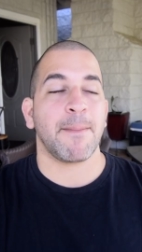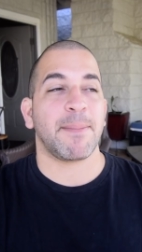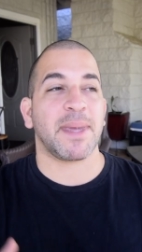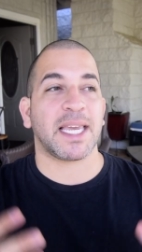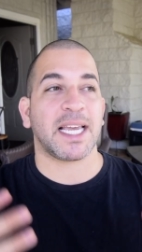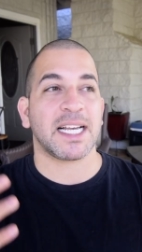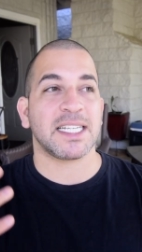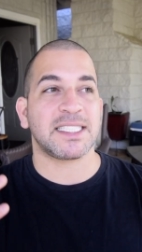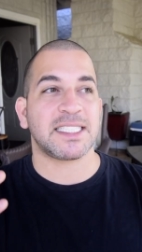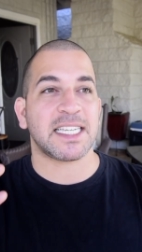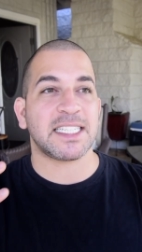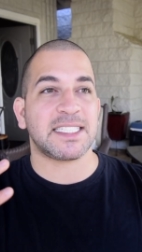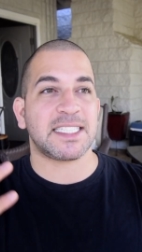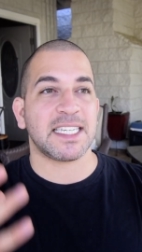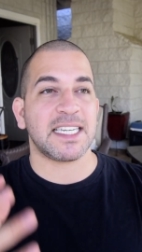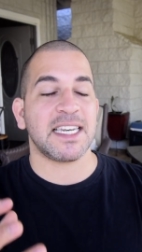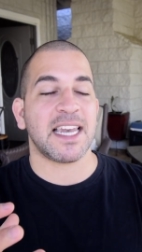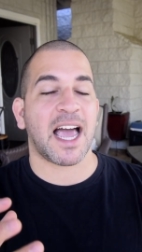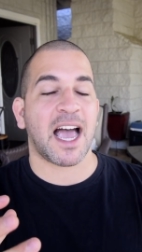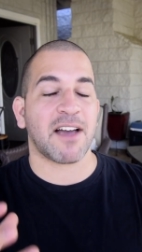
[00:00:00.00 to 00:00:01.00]
because they
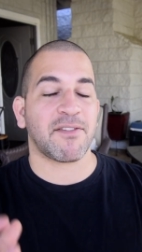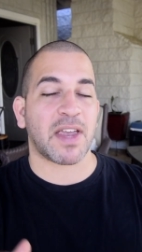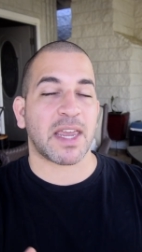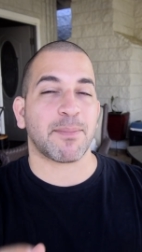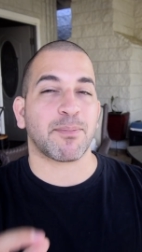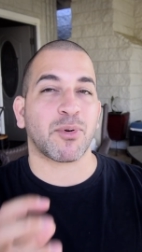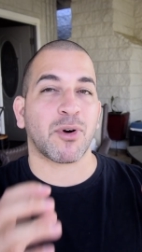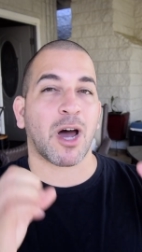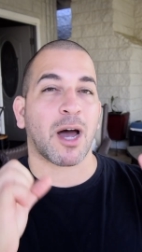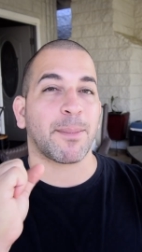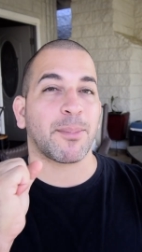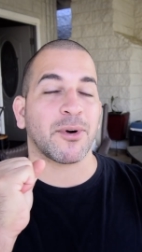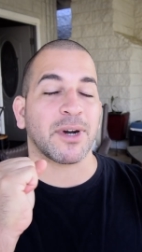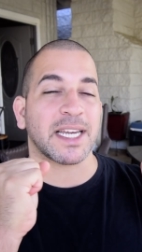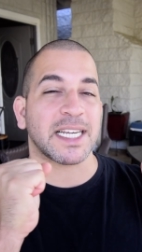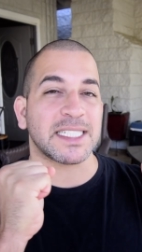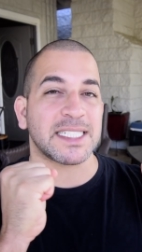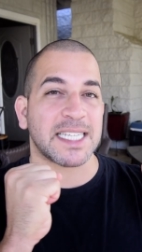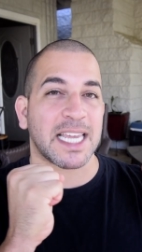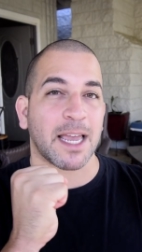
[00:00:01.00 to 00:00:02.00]
didn't have a proper
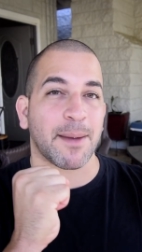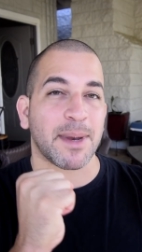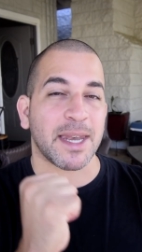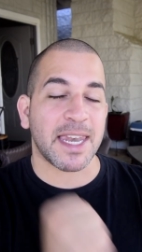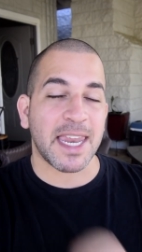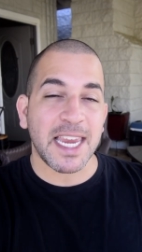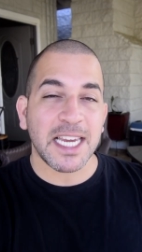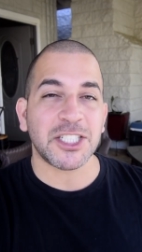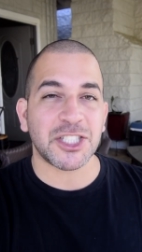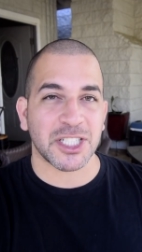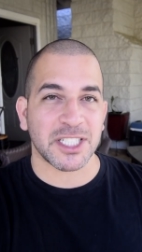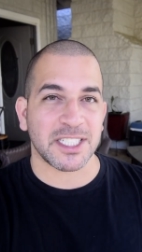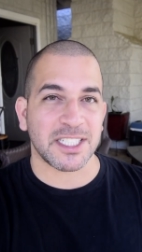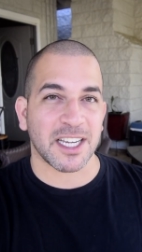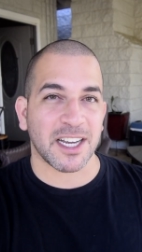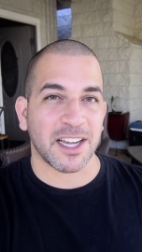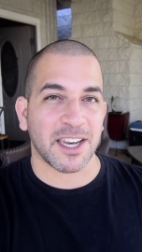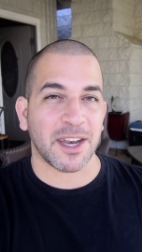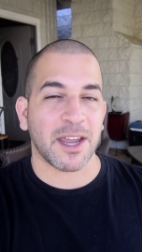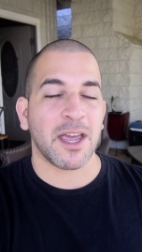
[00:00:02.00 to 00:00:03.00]
examination
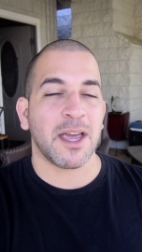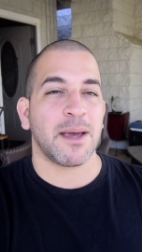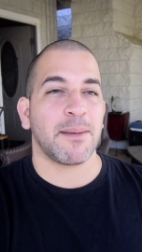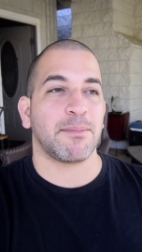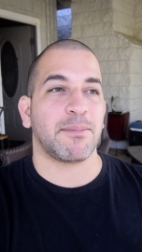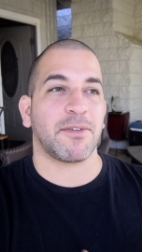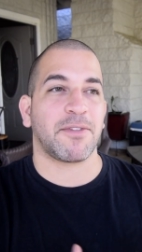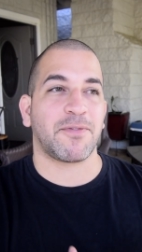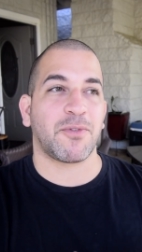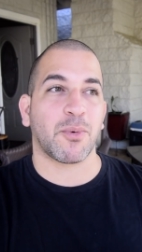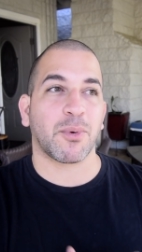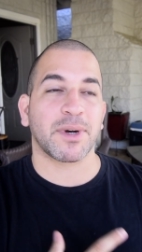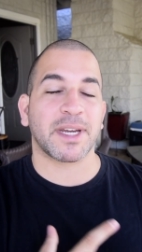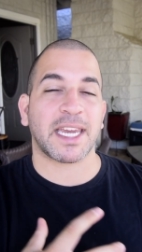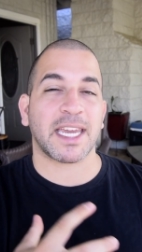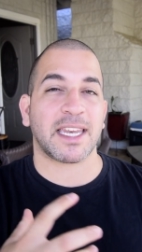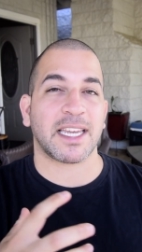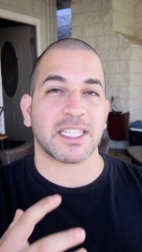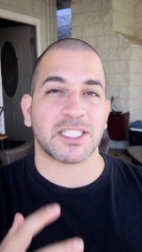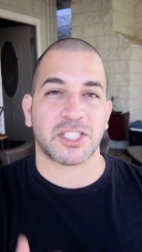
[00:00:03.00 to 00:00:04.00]
done before
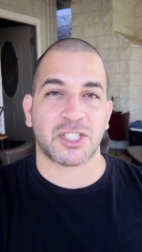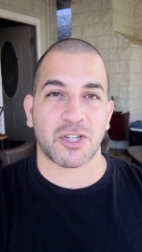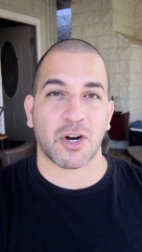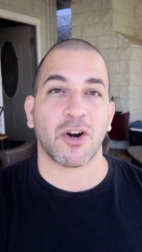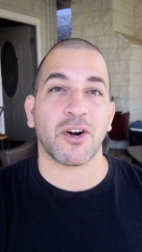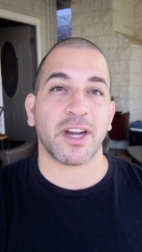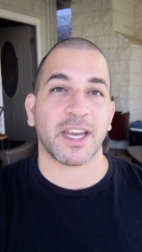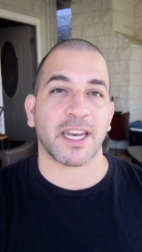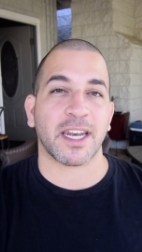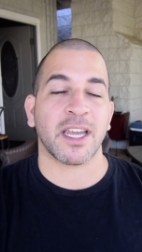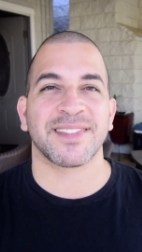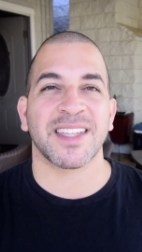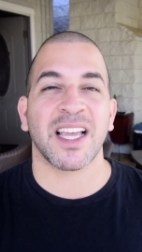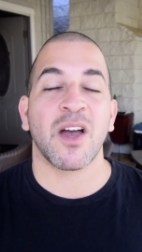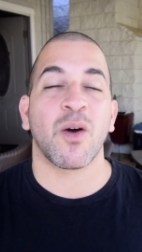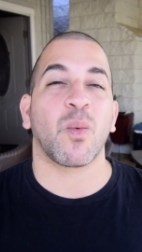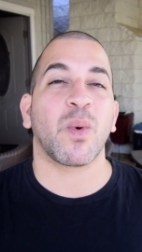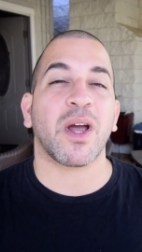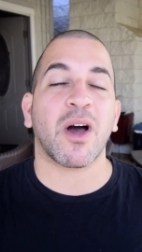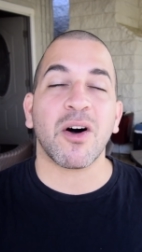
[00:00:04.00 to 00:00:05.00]
getting started.
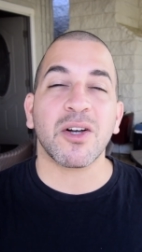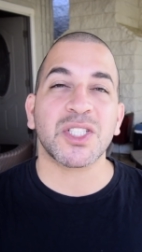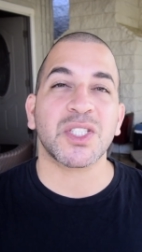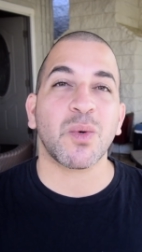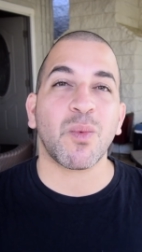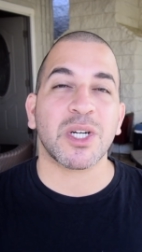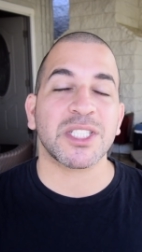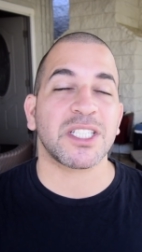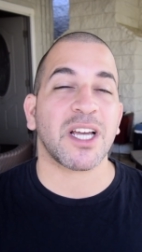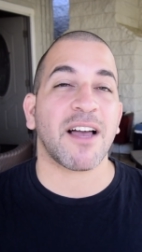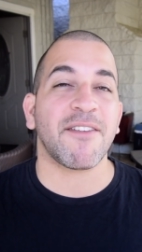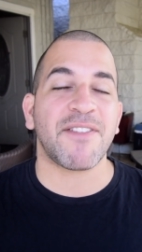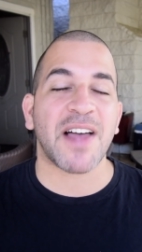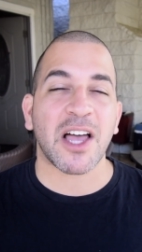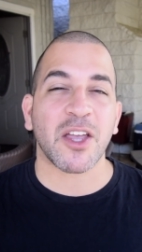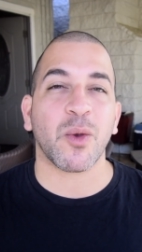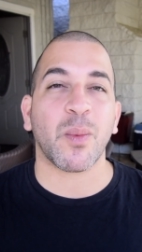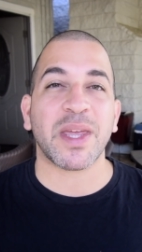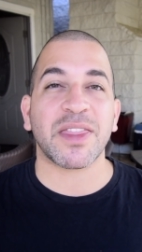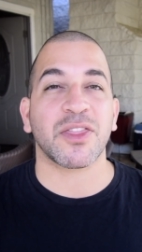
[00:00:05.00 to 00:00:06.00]
We also want to
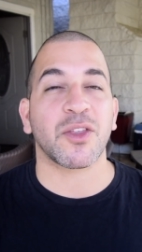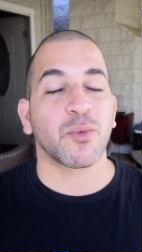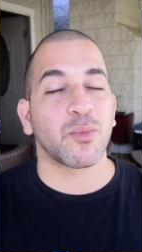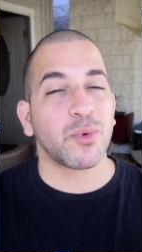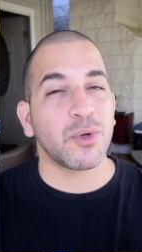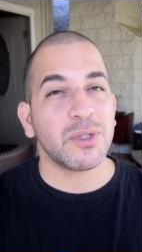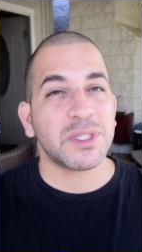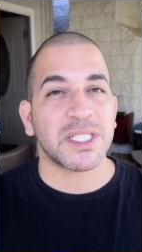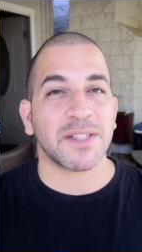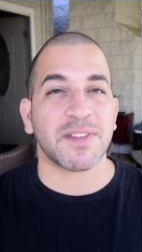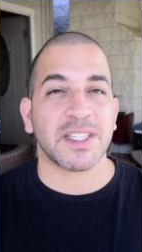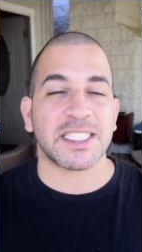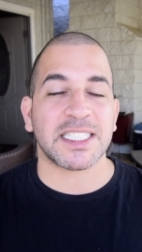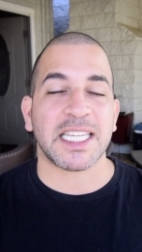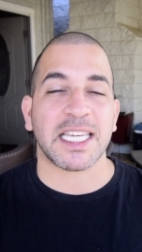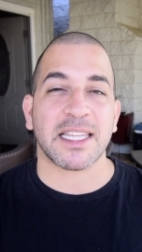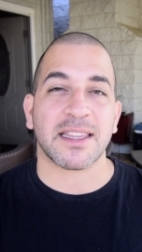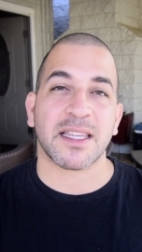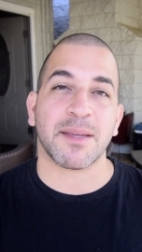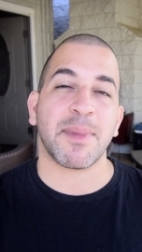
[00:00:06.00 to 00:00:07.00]
evaluate the roots of the
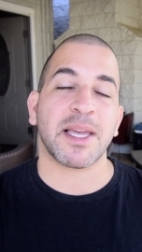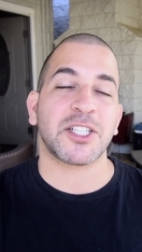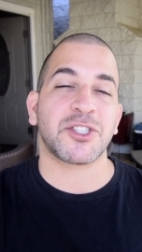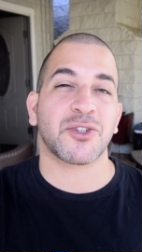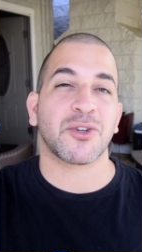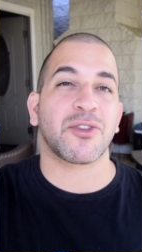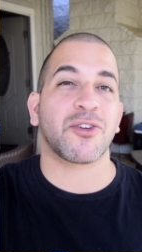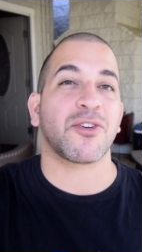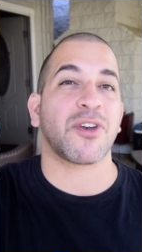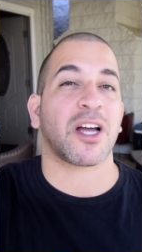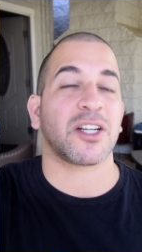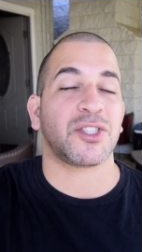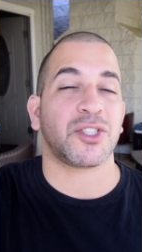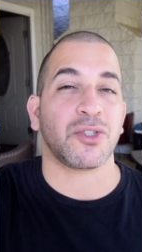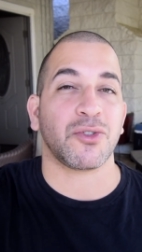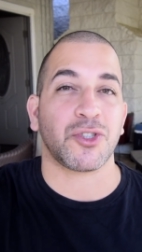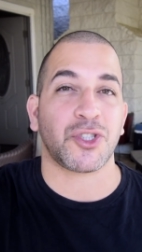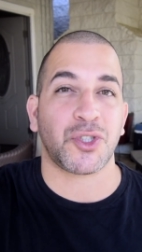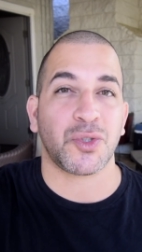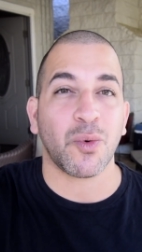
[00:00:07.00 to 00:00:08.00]
teeth to make sure they're not
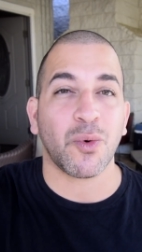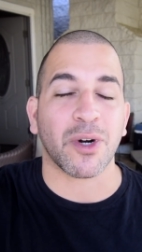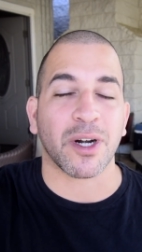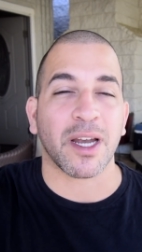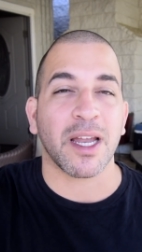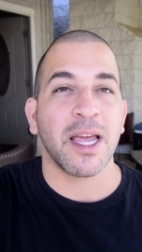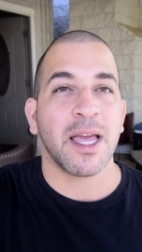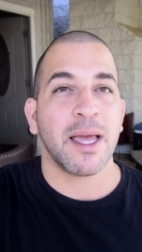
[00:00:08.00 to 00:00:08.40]
too short,